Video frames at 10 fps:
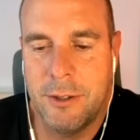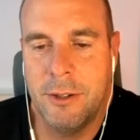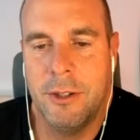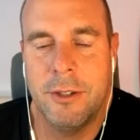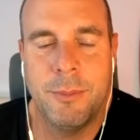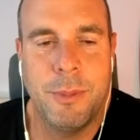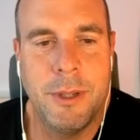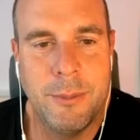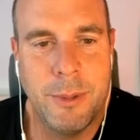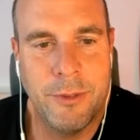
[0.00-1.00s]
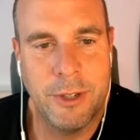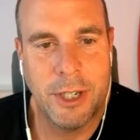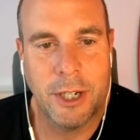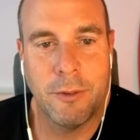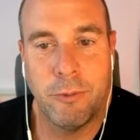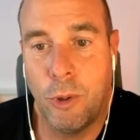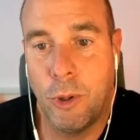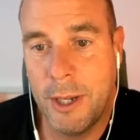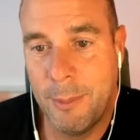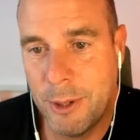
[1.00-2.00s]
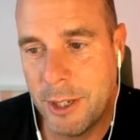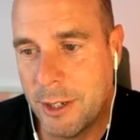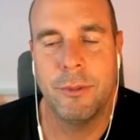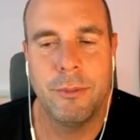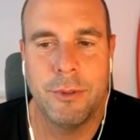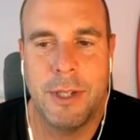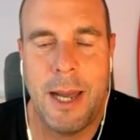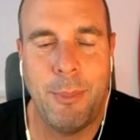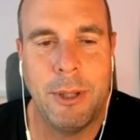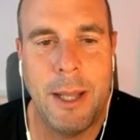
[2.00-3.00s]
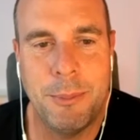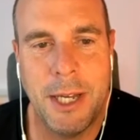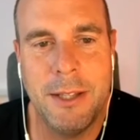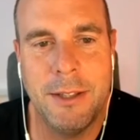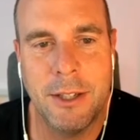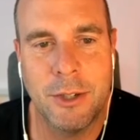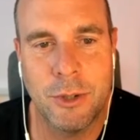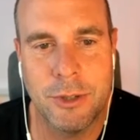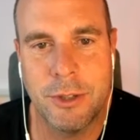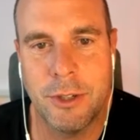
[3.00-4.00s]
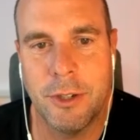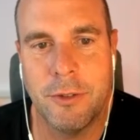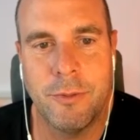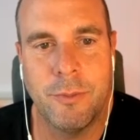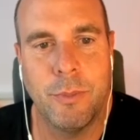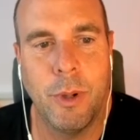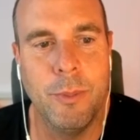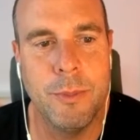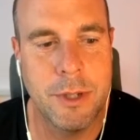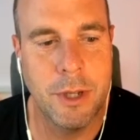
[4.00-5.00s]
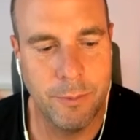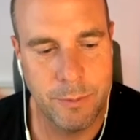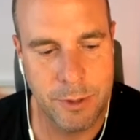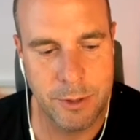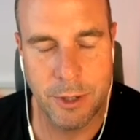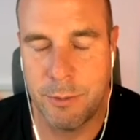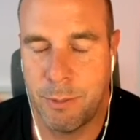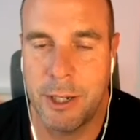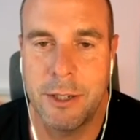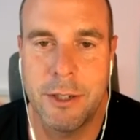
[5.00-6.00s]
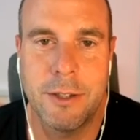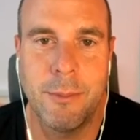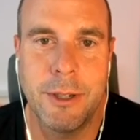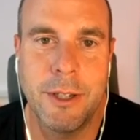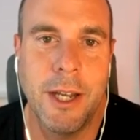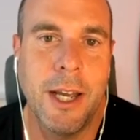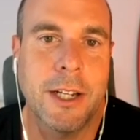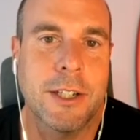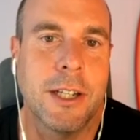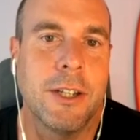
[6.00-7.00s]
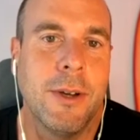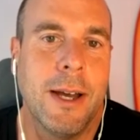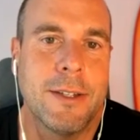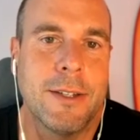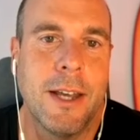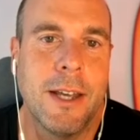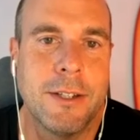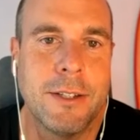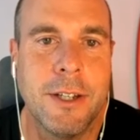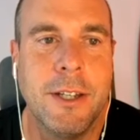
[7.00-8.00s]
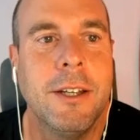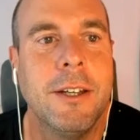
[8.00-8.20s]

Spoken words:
You know, there's been a bit of a tug of war happening. There was an Apple update that caused a lot of problems. I'm just speaking to someone today, actually, who has an agency,